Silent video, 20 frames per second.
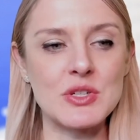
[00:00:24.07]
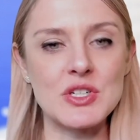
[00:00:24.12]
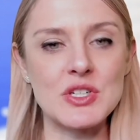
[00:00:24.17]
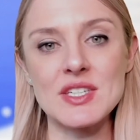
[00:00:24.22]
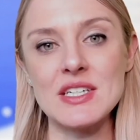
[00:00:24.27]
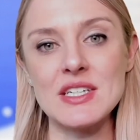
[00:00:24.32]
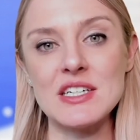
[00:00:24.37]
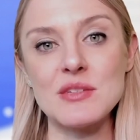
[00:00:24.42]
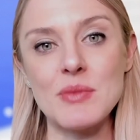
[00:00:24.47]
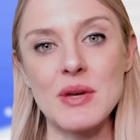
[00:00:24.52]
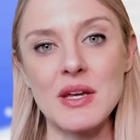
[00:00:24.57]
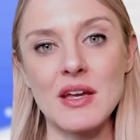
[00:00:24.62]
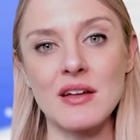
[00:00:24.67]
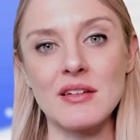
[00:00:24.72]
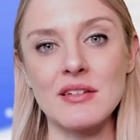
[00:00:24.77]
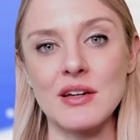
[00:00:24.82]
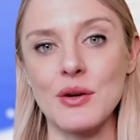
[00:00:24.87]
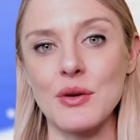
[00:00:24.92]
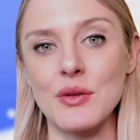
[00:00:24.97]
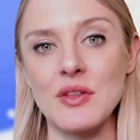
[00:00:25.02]
we just need to make it
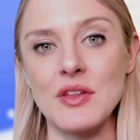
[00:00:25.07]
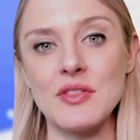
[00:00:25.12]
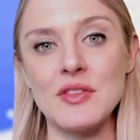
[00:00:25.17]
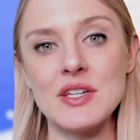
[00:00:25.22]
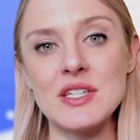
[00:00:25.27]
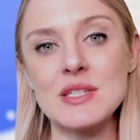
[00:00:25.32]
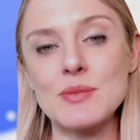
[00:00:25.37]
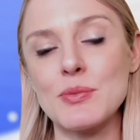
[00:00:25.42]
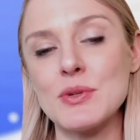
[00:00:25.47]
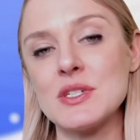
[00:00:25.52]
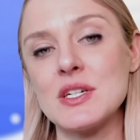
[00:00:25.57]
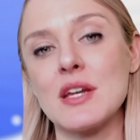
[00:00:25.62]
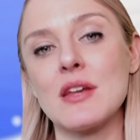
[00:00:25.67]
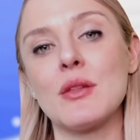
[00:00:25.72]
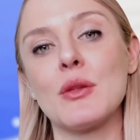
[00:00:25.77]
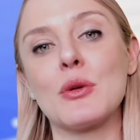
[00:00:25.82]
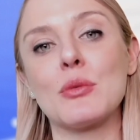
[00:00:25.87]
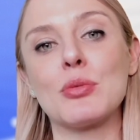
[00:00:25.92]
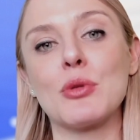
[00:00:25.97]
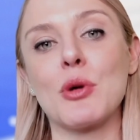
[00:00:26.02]
clear that this
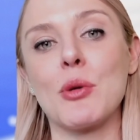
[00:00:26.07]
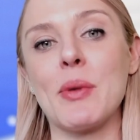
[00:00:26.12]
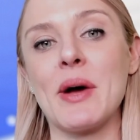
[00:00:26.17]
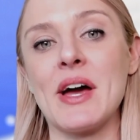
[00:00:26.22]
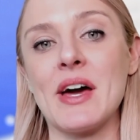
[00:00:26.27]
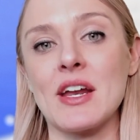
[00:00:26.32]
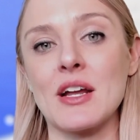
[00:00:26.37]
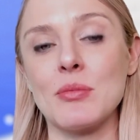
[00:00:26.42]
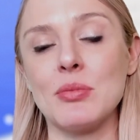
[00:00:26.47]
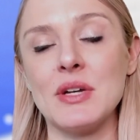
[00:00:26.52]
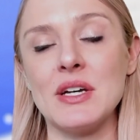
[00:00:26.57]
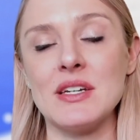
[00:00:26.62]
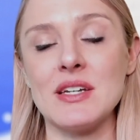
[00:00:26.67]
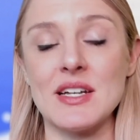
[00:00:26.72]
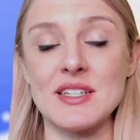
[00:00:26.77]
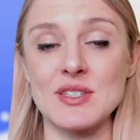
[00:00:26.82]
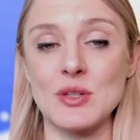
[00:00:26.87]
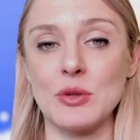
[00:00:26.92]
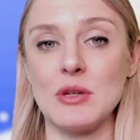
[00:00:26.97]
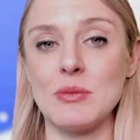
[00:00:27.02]
particular probiotic blend
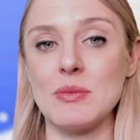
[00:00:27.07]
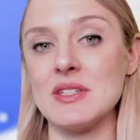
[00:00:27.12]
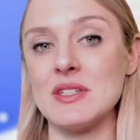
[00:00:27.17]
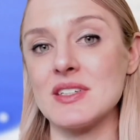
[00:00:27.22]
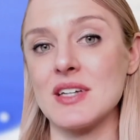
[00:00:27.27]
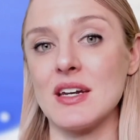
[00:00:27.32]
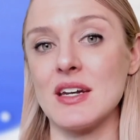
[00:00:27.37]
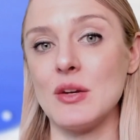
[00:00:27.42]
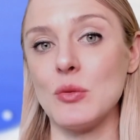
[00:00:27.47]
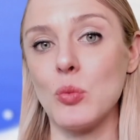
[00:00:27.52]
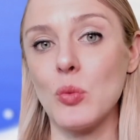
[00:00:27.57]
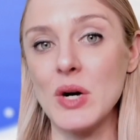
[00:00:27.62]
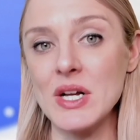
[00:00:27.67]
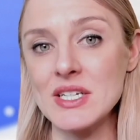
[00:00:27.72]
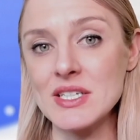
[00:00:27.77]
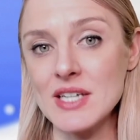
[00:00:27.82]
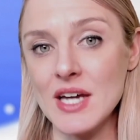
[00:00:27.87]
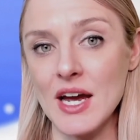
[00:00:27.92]
has only been studied one